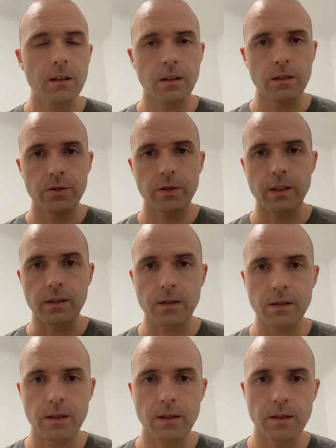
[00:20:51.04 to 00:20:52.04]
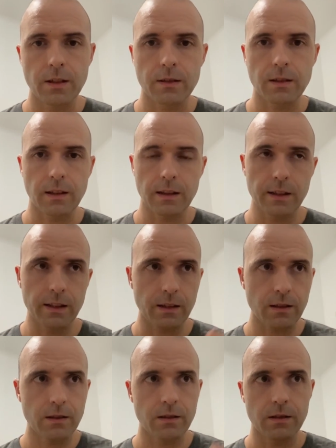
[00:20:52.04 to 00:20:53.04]
And you can see that at
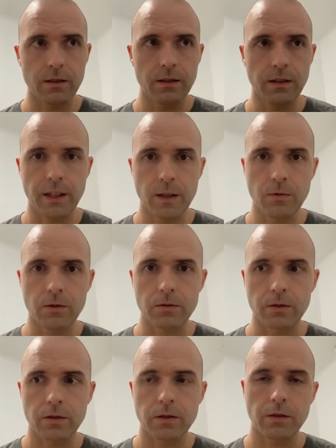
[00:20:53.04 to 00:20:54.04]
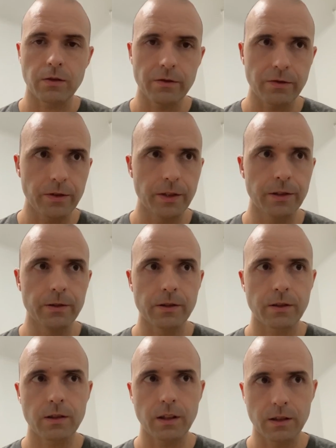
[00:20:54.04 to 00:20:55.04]
least it enables and
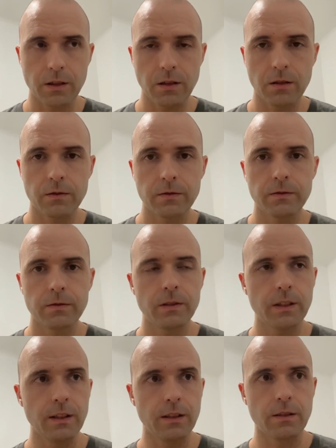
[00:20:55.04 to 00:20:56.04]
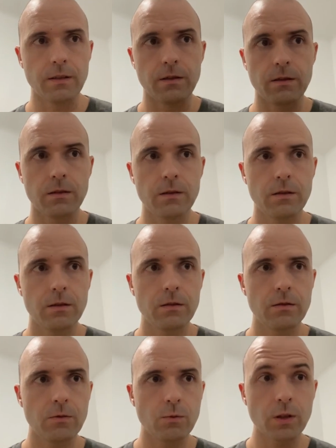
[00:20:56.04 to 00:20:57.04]
configures kcoff and
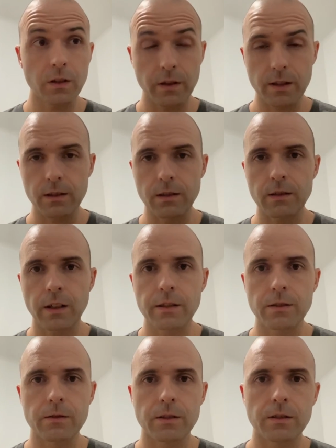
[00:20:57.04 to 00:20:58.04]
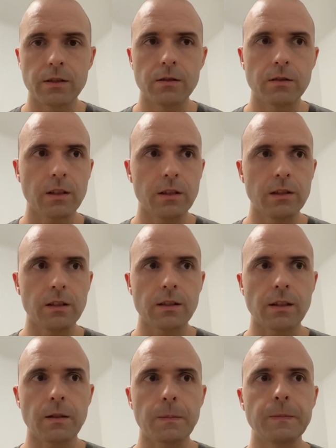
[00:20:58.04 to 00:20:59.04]
one of the sanitizers here,
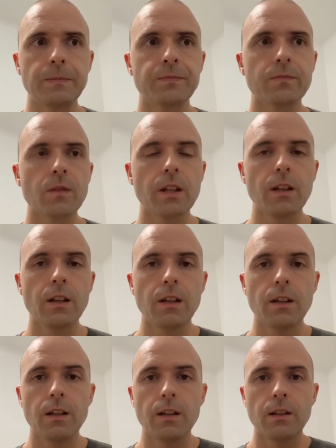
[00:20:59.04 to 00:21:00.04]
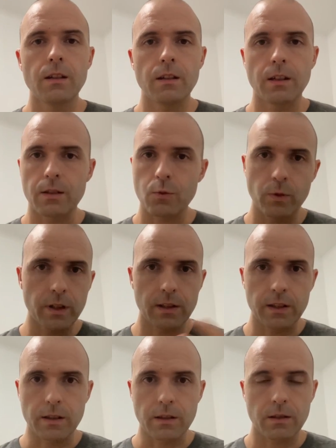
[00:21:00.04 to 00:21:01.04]
KASAN. As
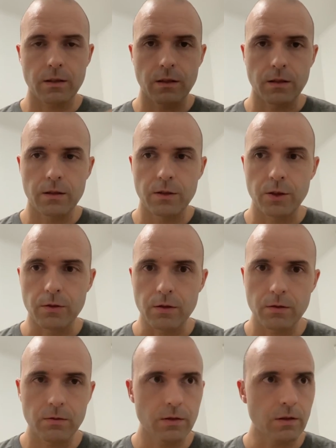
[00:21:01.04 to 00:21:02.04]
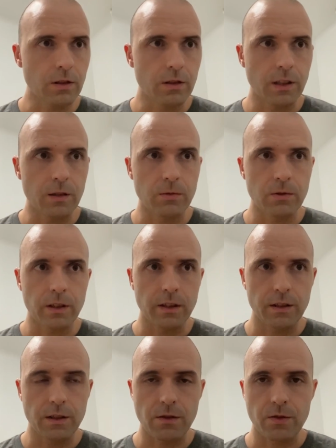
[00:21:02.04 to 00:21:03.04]
well as, you can enable
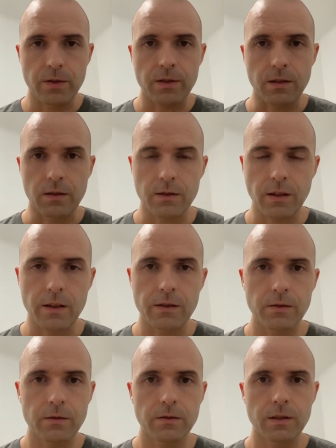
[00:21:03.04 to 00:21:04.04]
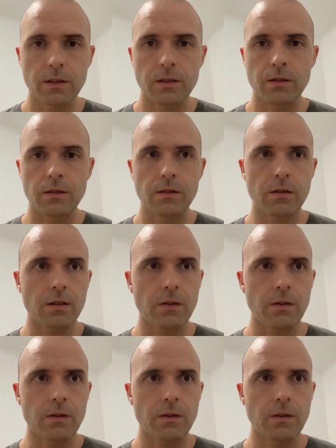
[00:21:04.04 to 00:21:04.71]
any other sanitizer that is